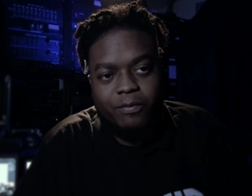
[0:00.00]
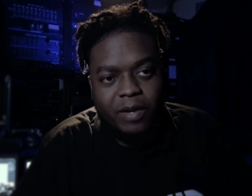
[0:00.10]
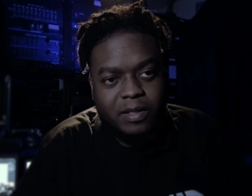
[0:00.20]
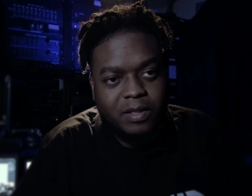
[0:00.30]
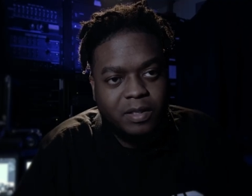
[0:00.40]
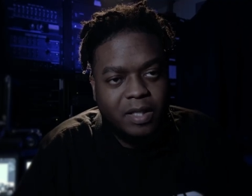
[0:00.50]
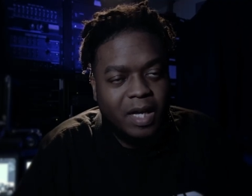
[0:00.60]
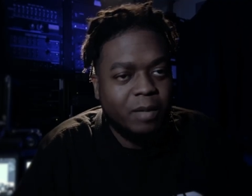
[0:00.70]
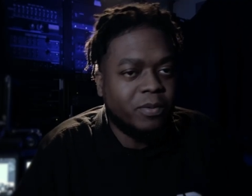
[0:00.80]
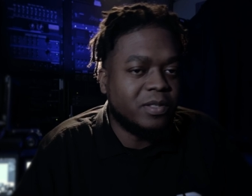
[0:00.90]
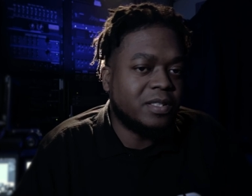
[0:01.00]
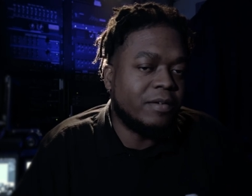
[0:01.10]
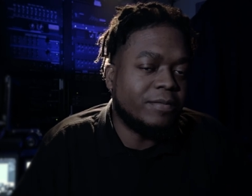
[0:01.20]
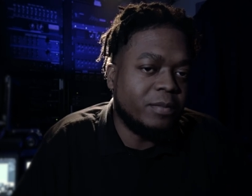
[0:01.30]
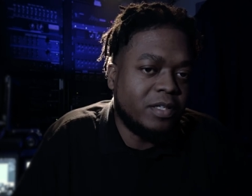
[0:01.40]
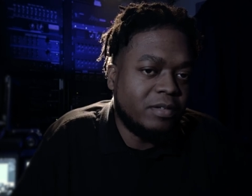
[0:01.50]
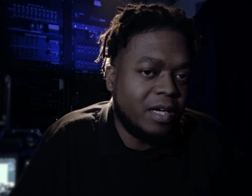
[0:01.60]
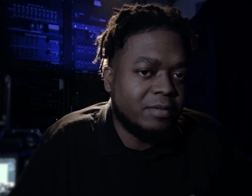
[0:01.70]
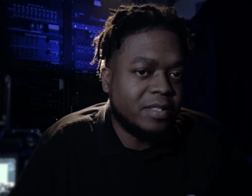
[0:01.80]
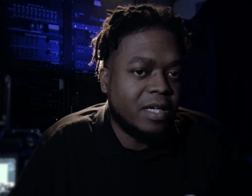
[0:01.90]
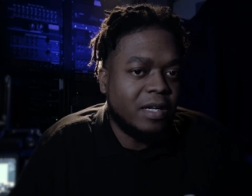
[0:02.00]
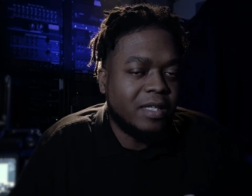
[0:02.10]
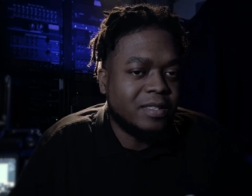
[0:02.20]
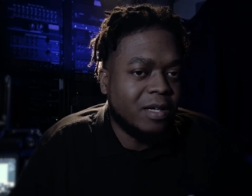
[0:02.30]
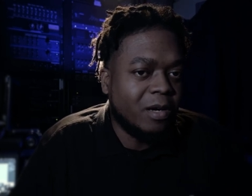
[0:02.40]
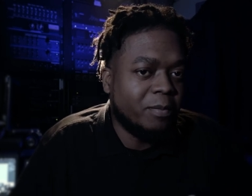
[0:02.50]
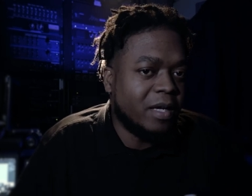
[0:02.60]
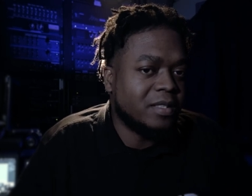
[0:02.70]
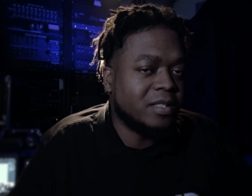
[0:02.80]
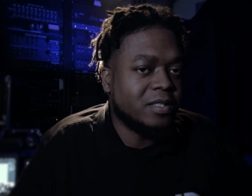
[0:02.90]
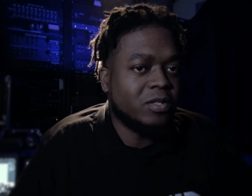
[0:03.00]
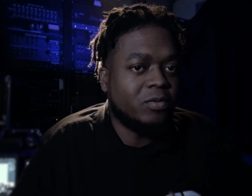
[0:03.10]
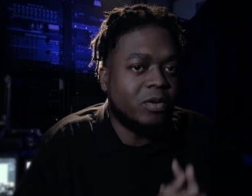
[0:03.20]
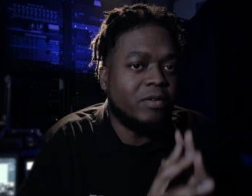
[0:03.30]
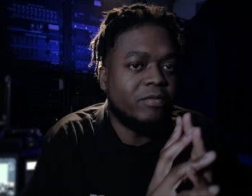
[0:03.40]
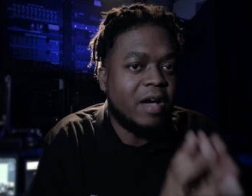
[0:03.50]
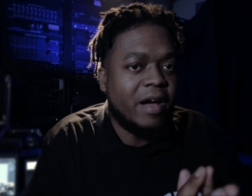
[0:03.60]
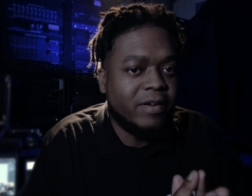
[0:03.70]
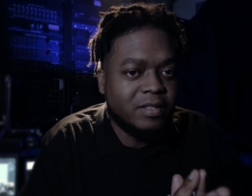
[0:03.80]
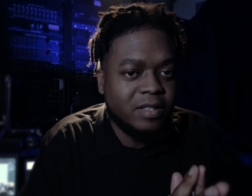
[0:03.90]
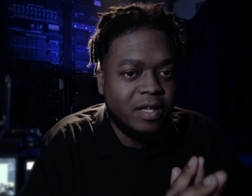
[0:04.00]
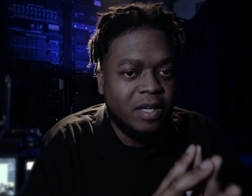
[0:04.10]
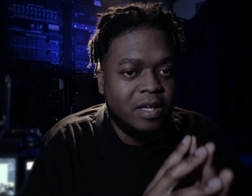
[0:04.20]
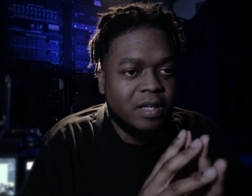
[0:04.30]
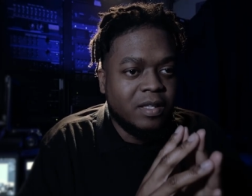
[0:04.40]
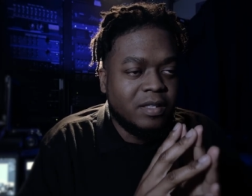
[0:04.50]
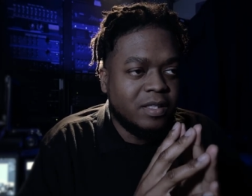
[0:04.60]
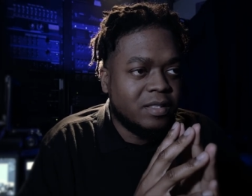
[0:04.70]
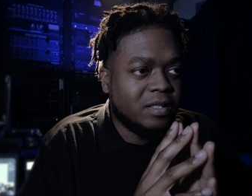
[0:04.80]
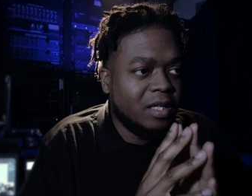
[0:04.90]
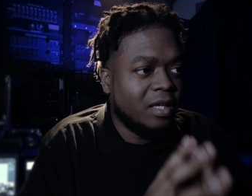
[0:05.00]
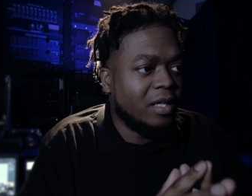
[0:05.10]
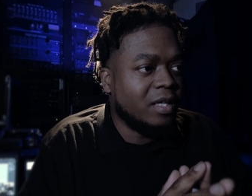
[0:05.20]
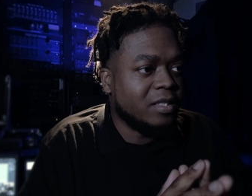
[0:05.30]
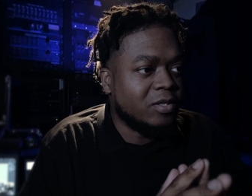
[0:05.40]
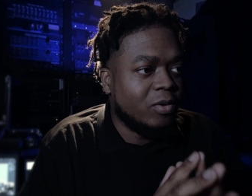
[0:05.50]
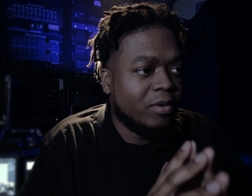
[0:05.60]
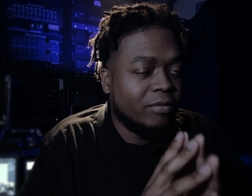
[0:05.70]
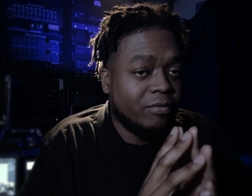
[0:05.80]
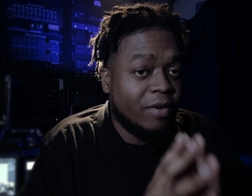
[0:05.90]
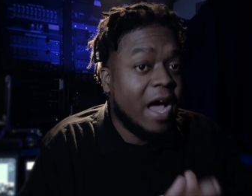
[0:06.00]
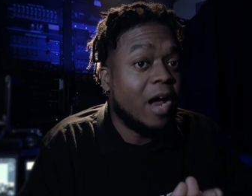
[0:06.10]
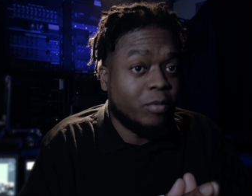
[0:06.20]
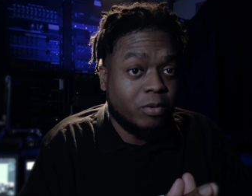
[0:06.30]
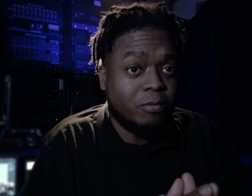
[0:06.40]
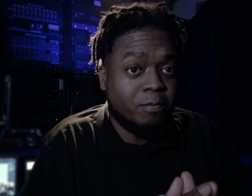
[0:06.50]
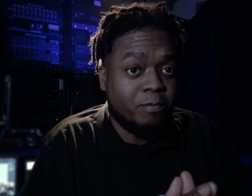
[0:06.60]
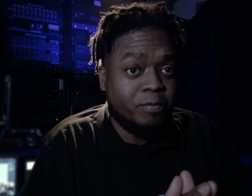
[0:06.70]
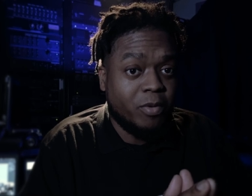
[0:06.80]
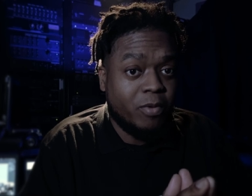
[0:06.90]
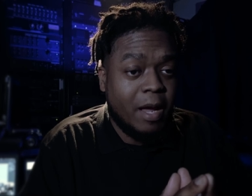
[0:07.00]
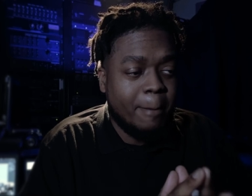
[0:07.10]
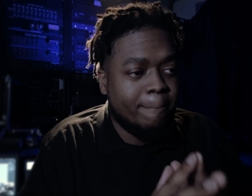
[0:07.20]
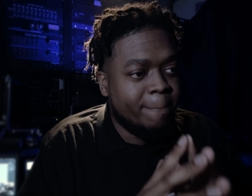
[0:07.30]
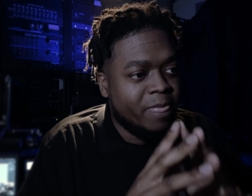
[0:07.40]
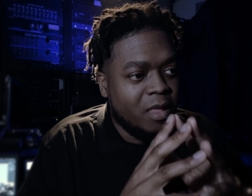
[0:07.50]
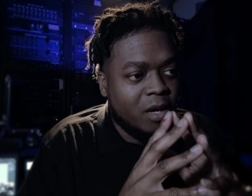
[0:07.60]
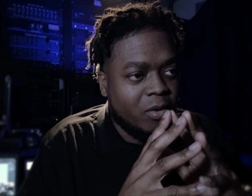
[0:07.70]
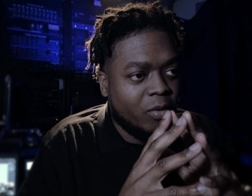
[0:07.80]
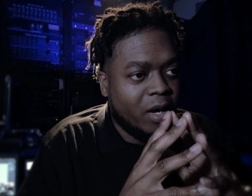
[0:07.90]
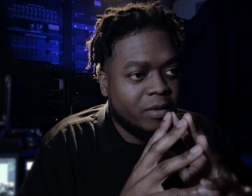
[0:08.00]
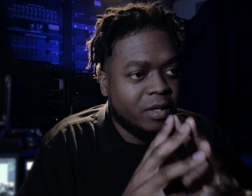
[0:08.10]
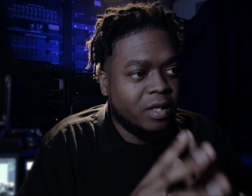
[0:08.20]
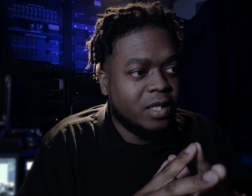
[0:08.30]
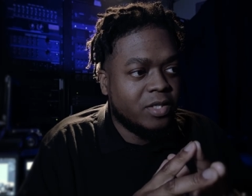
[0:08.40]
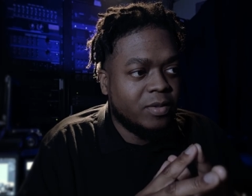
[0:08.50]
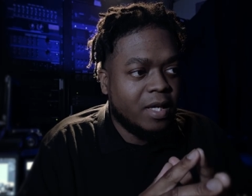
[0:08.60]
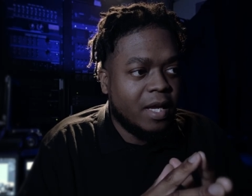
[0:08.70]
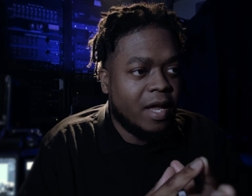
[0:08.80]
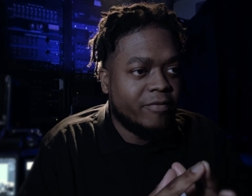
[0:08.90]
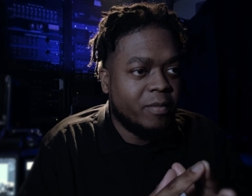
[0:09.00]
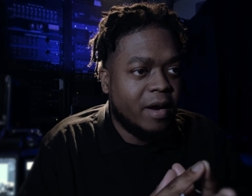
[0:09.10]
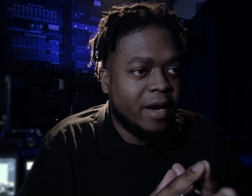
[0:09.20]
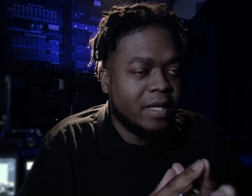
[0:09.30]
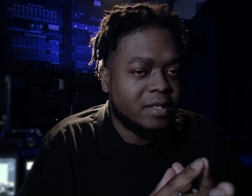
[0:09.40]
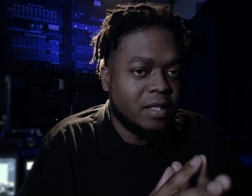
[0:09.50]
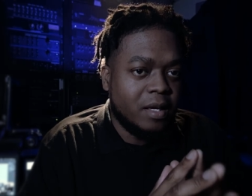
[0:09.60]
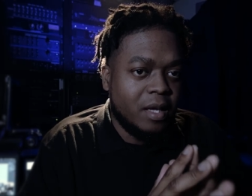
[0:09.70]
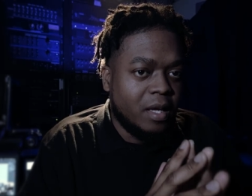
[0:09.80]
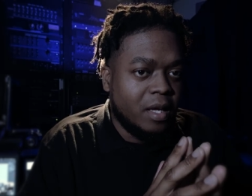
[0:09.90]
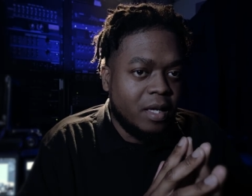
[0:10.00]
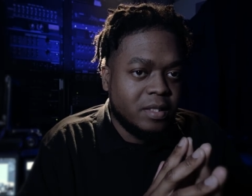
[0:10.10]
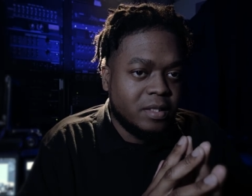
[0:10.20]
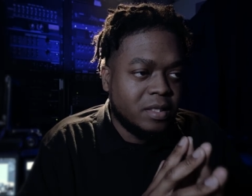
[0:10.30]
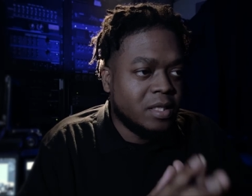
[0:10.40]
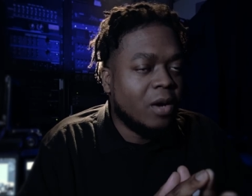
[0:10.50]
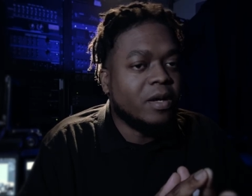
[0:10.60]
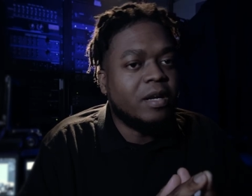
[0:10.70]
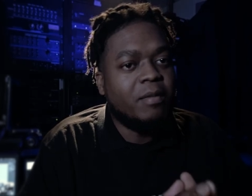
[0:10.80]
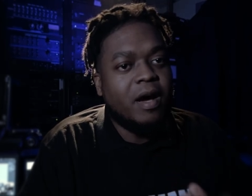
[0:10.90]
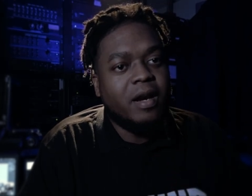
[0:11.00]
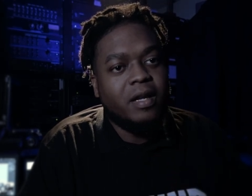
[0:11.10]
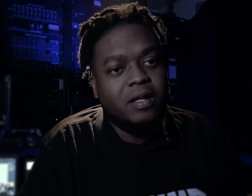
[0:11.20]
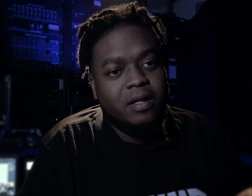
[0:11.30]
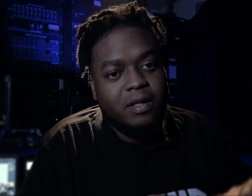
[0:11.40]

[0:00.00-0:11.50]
faces? Elib set from Kreatve Sound. Let's talk about this coronavirus, this thing that's going viral, right, around the country, and everybody is, is, is talking about it.